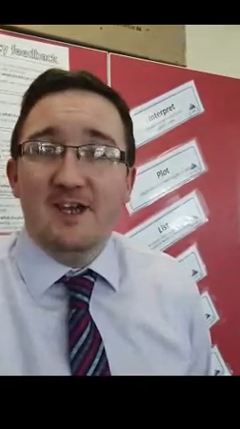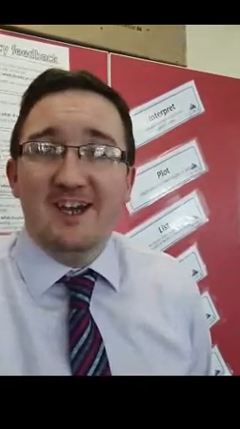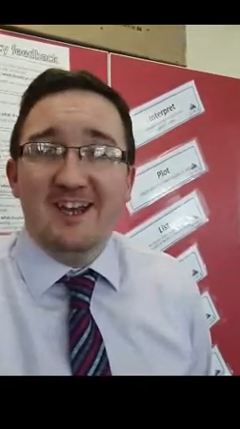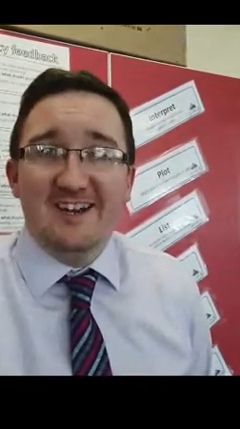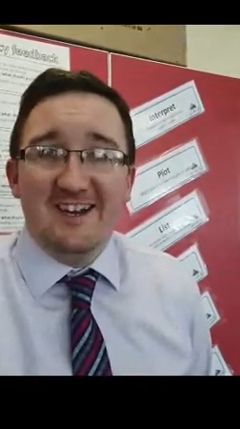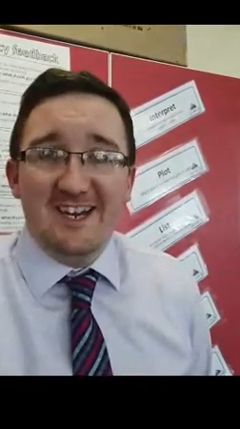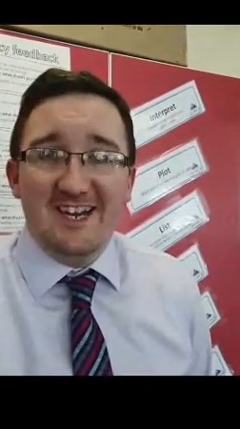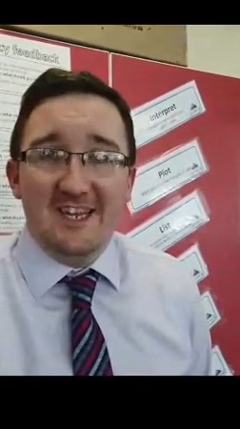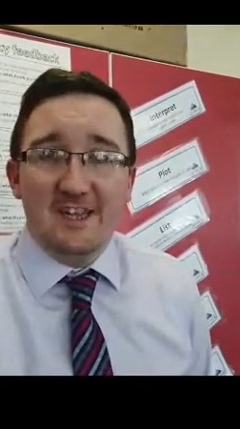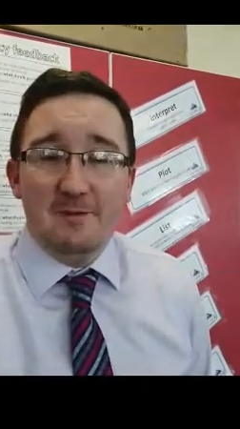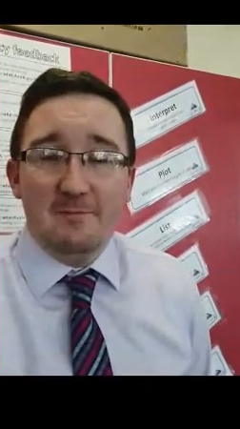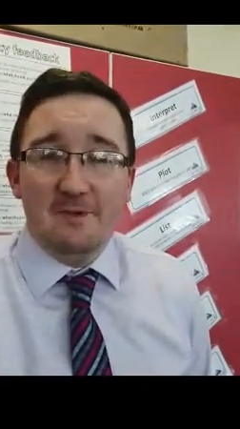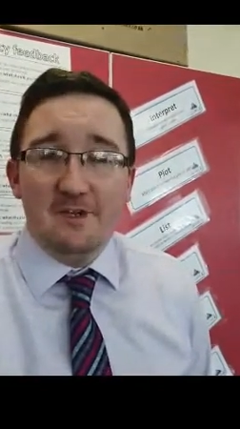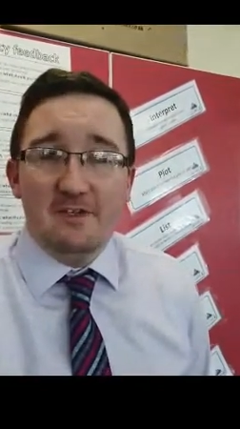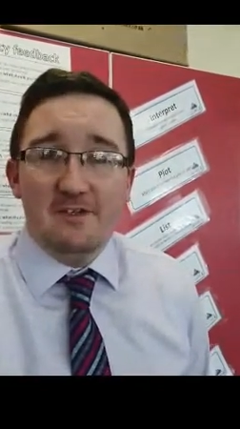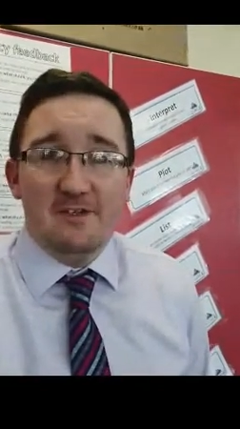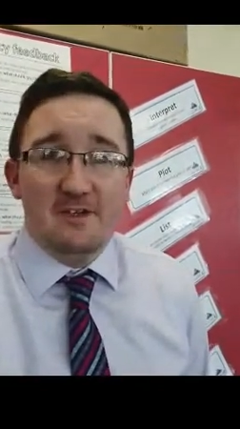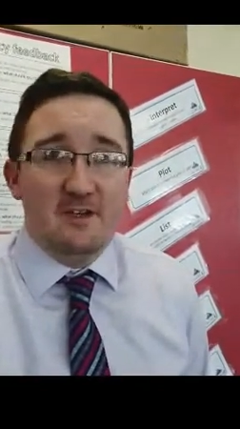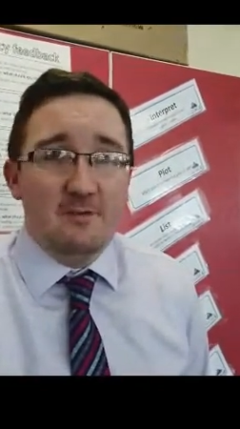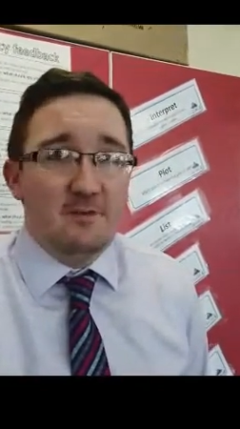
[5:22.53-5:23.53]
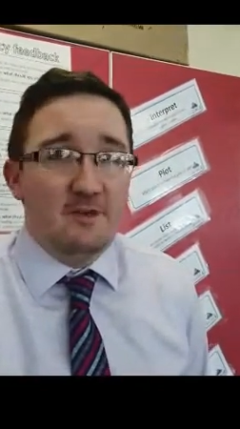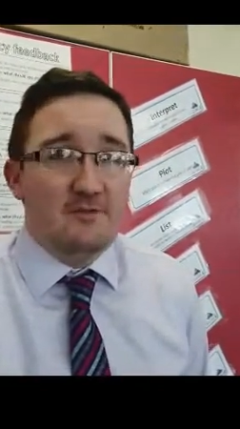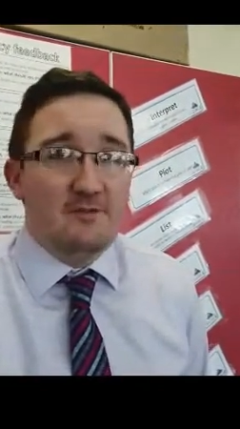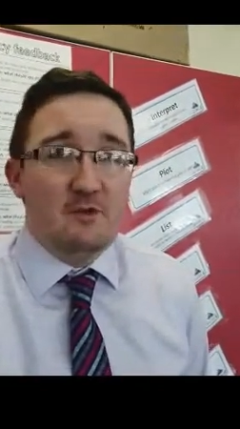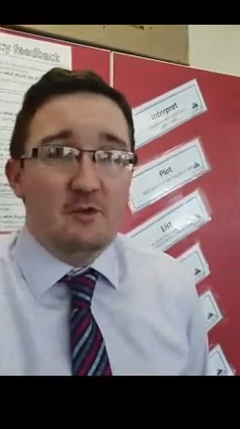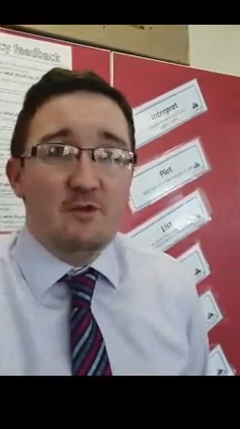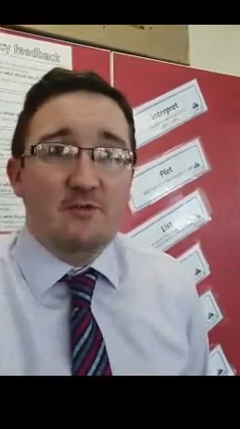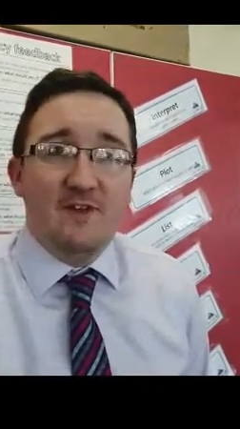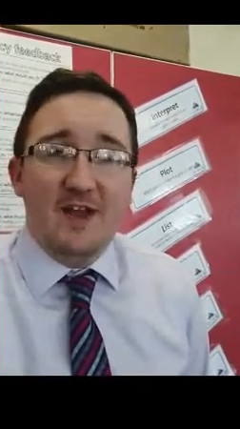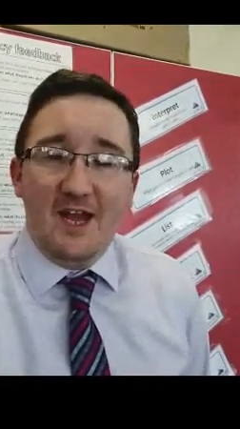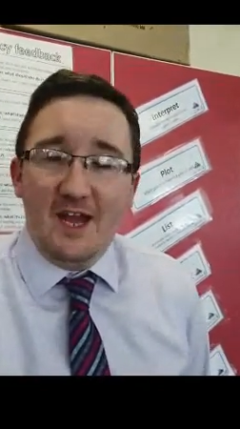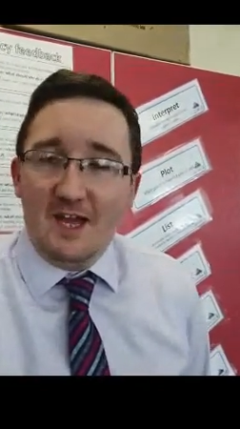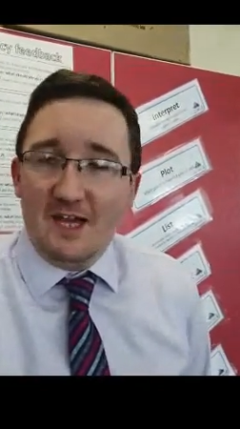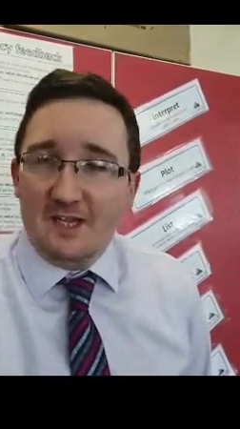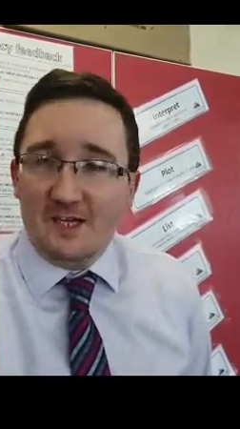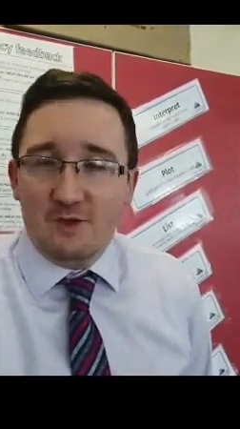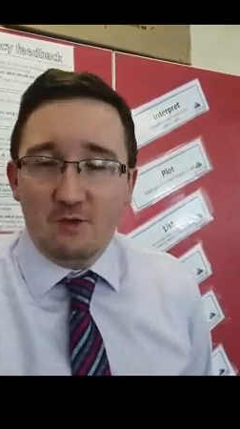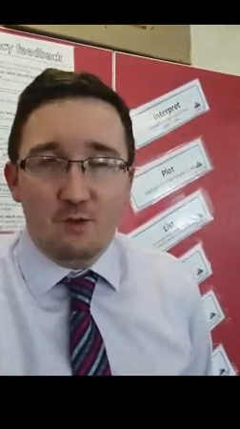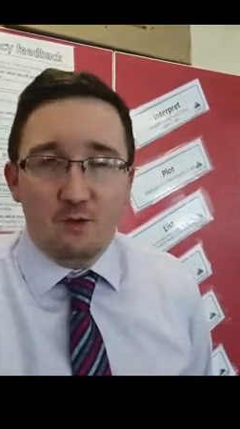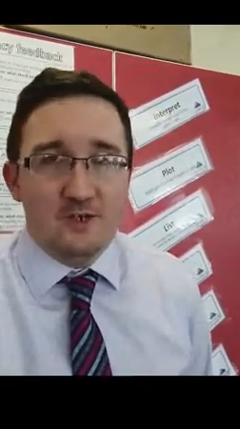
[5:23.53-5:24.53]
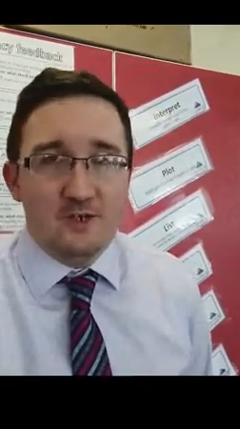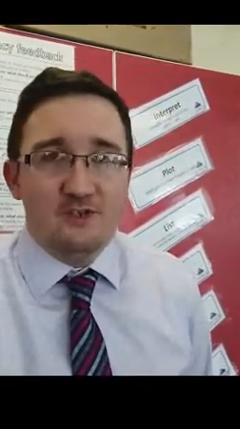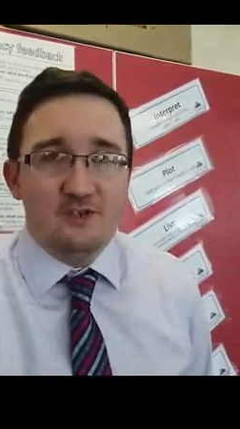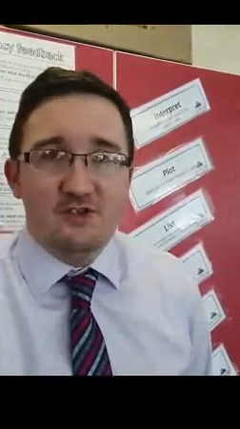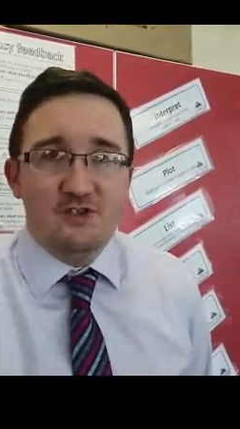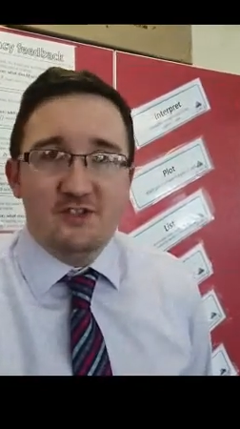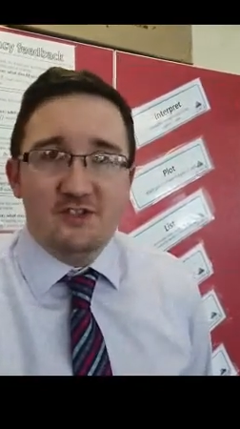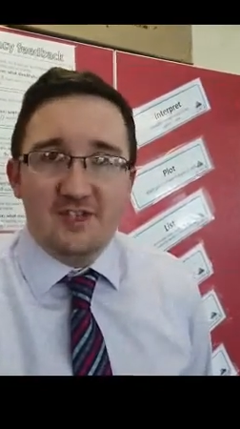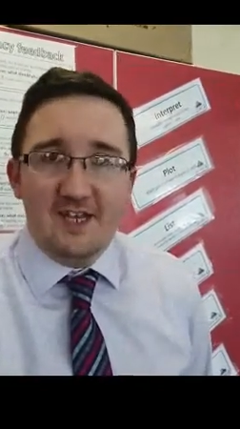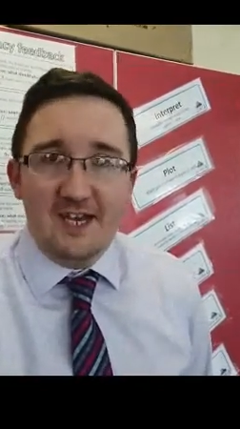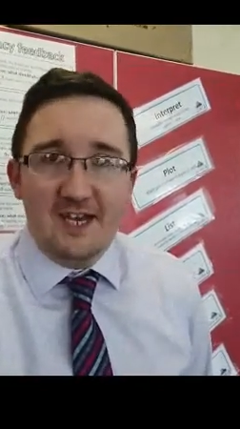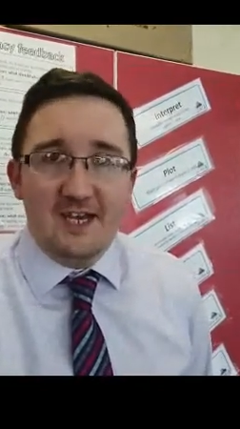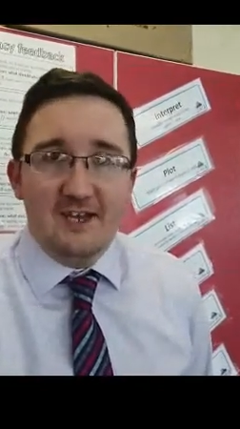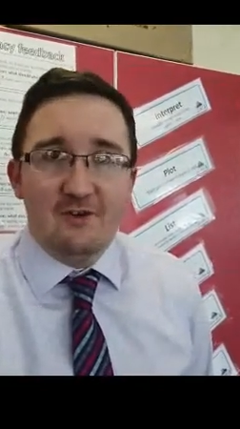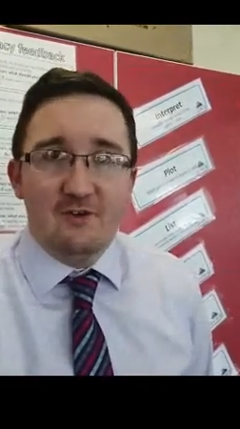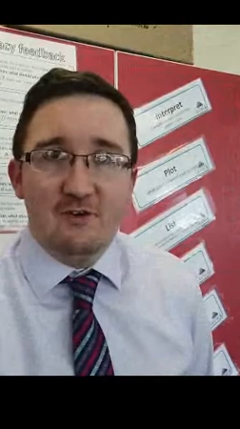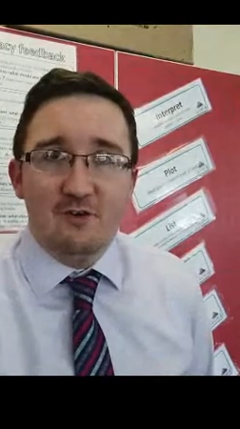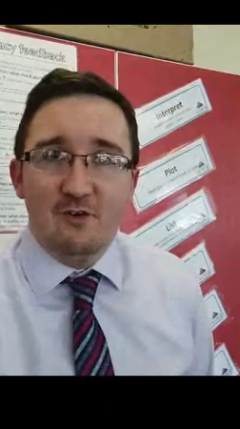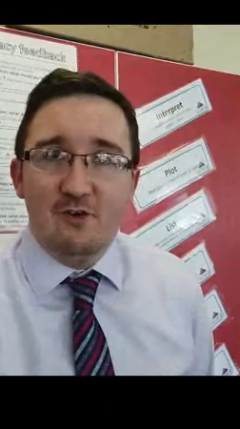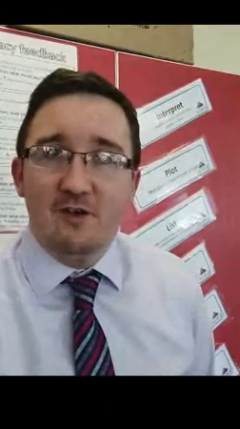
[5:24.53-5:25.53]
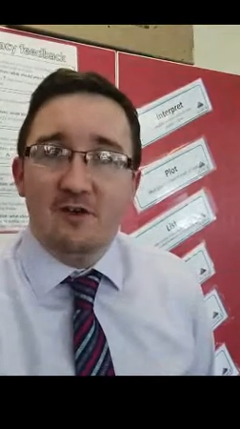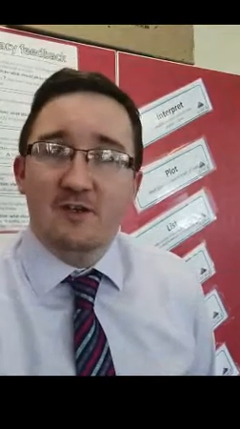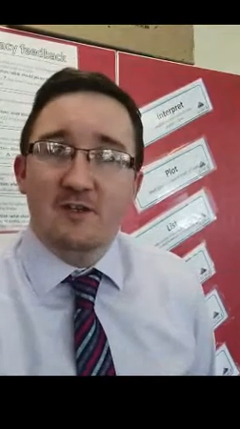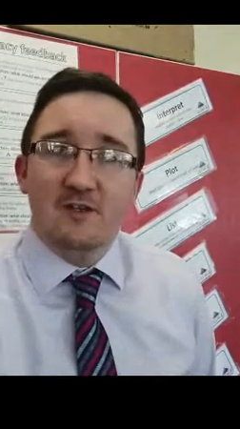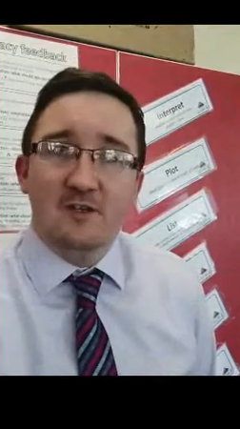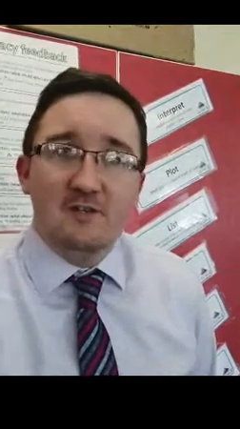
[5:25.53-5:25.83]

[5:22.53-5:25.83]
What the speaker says: and in the meantime, if you have any questions at all,